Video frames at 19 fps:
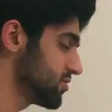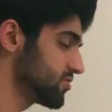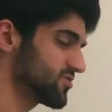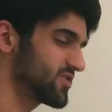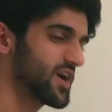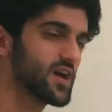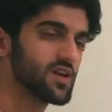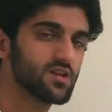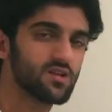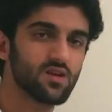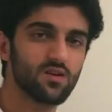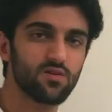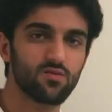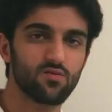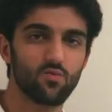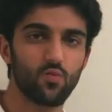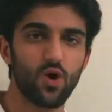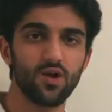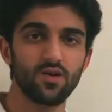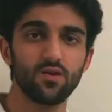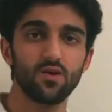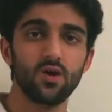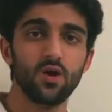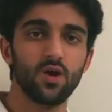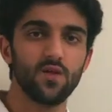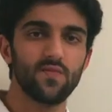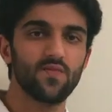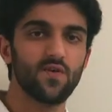catalysts. One,
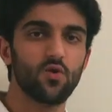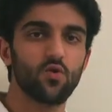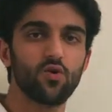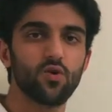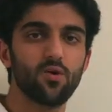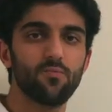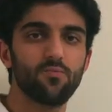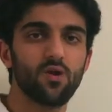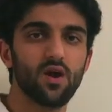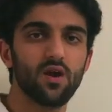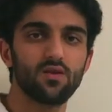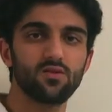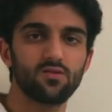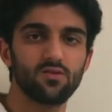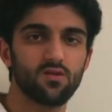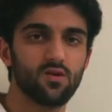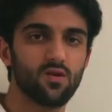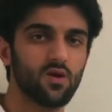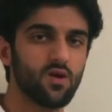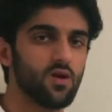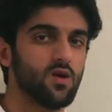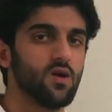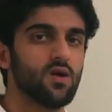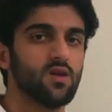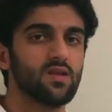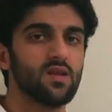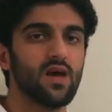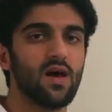the oil price.
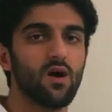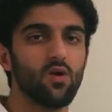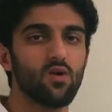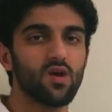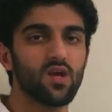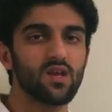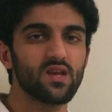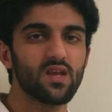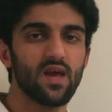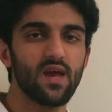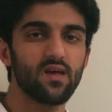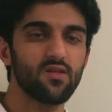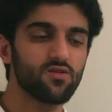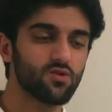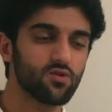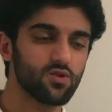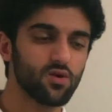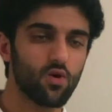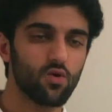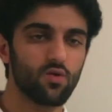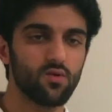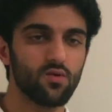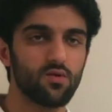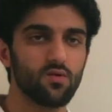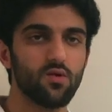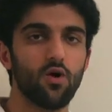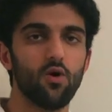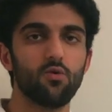Now, in case you don't
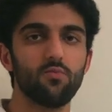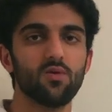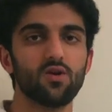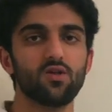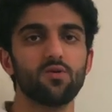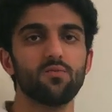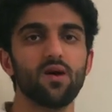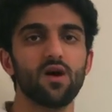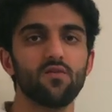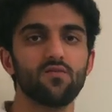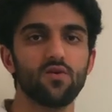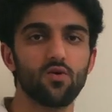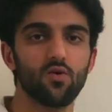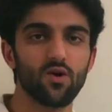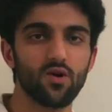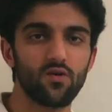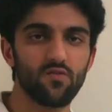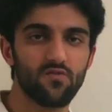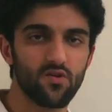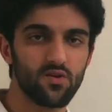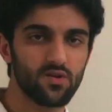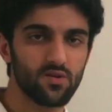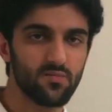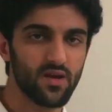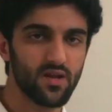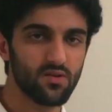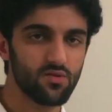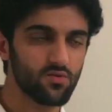know much about the oil
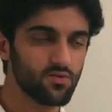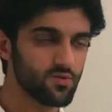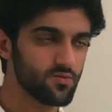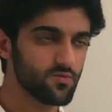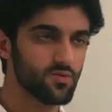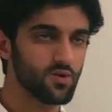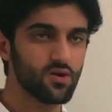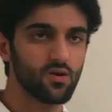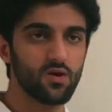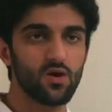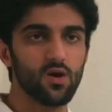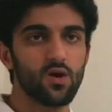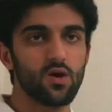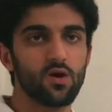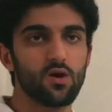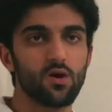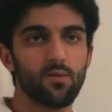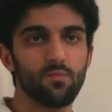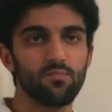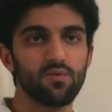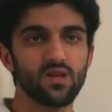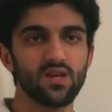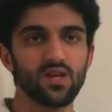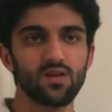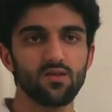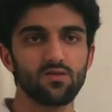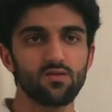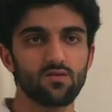fundamentals, but
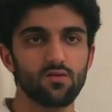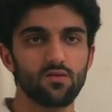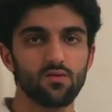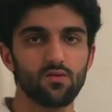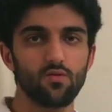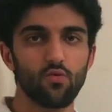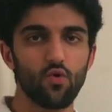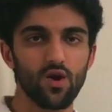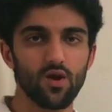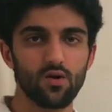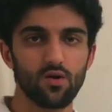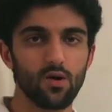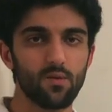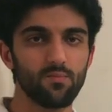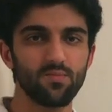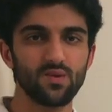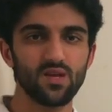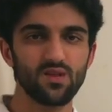oil companies